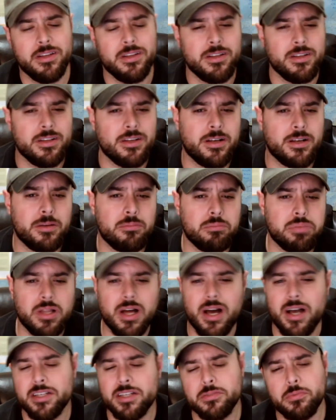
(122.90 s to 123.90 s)
uh,
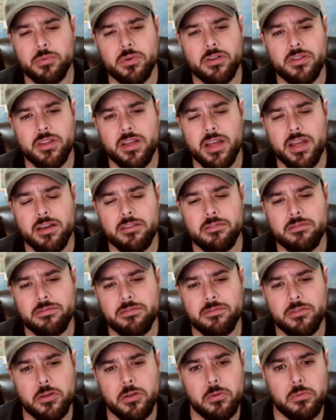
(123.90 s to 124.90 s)
blocks where they have,
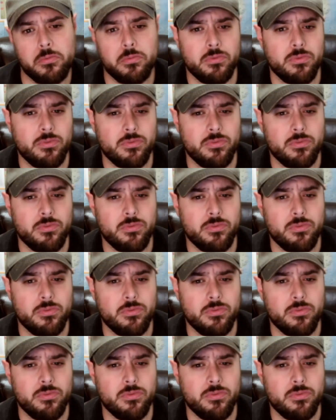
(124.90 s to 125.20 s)
you know,